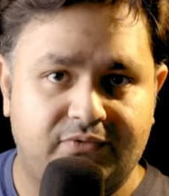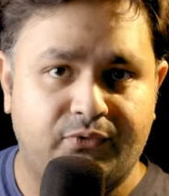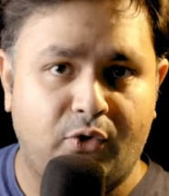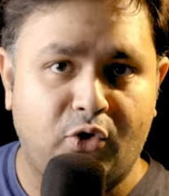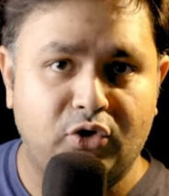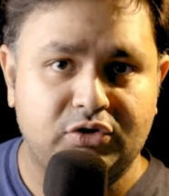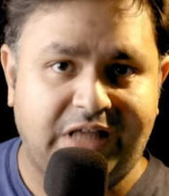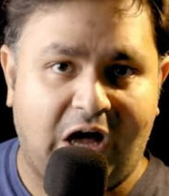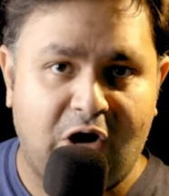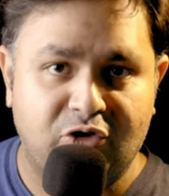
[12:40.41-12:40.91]

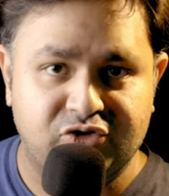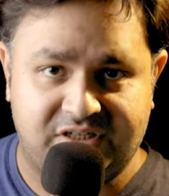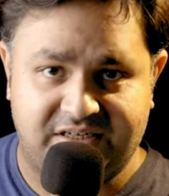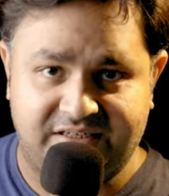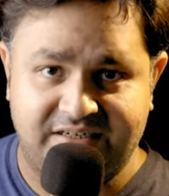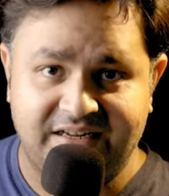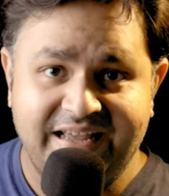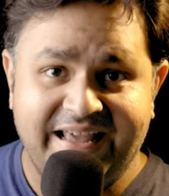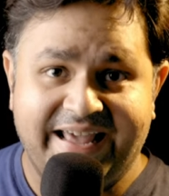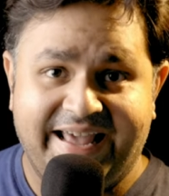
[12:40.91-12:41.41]

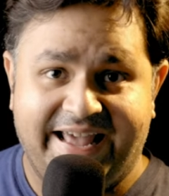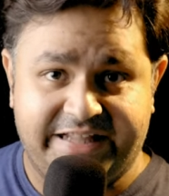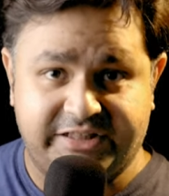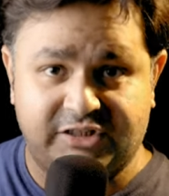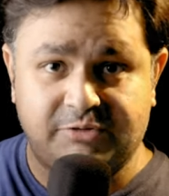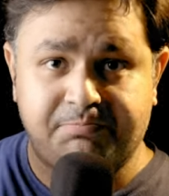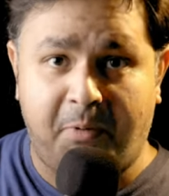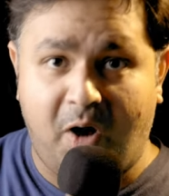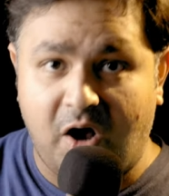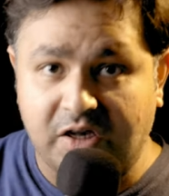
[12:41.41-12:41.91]
4000
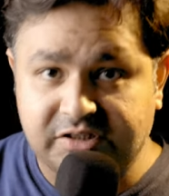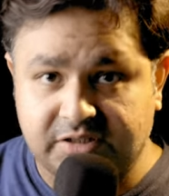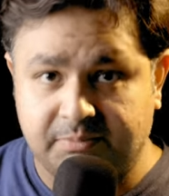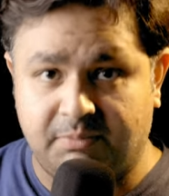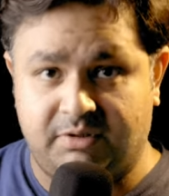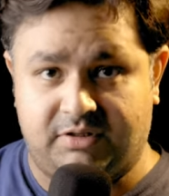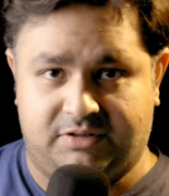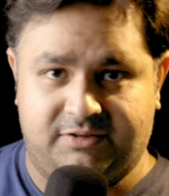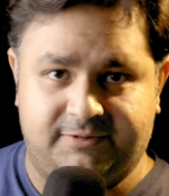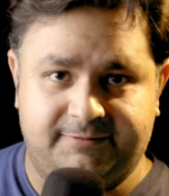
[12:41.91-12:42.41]
it's
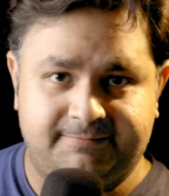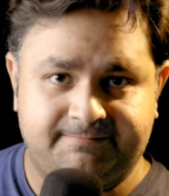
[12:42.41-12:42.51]
possible